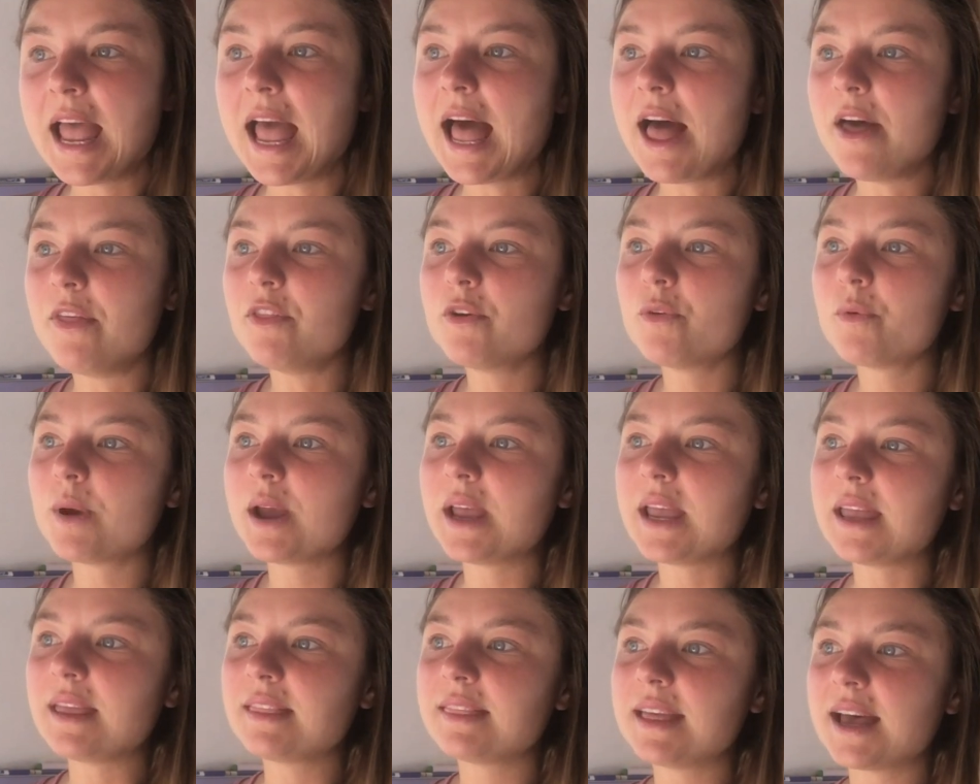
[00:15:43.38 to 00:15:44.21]
And the
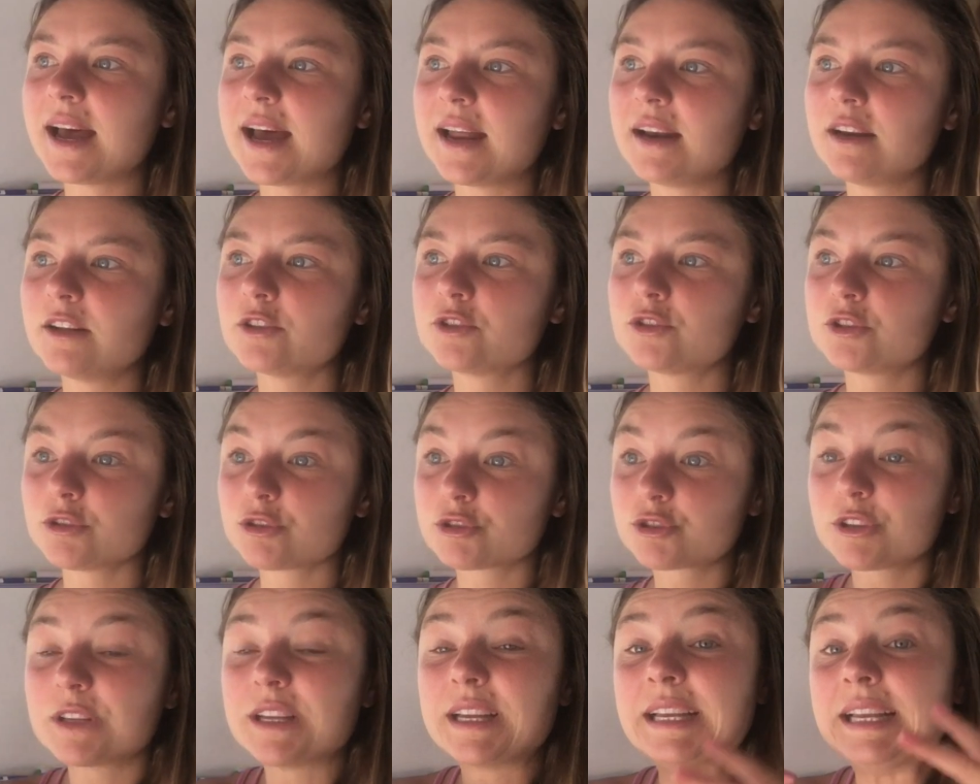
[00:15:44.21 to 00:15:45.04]
way that
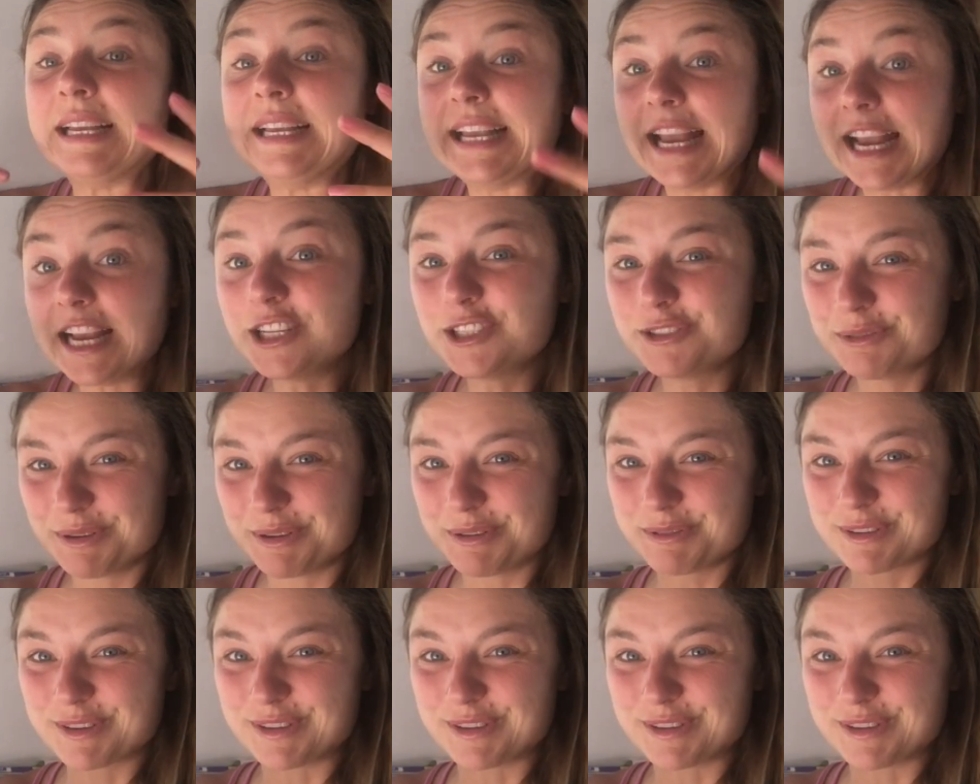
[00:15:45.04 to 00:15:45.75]
social engagement